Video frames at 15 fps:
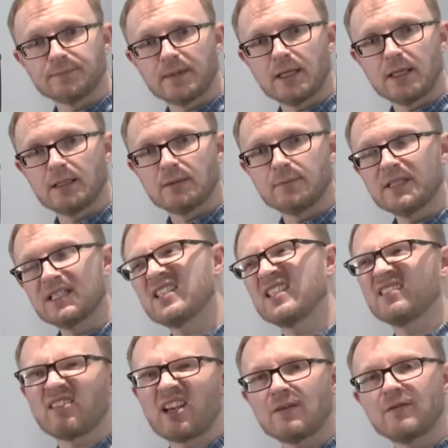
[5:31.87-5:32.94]
That's the
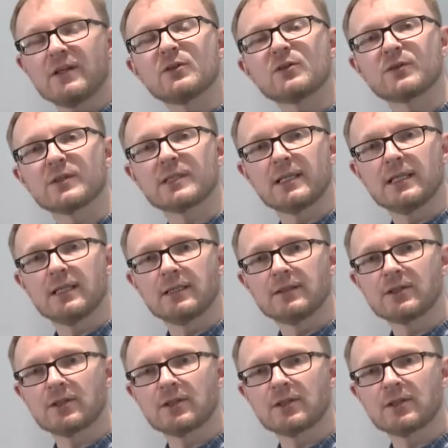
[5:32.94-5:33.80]
kind of industry standard.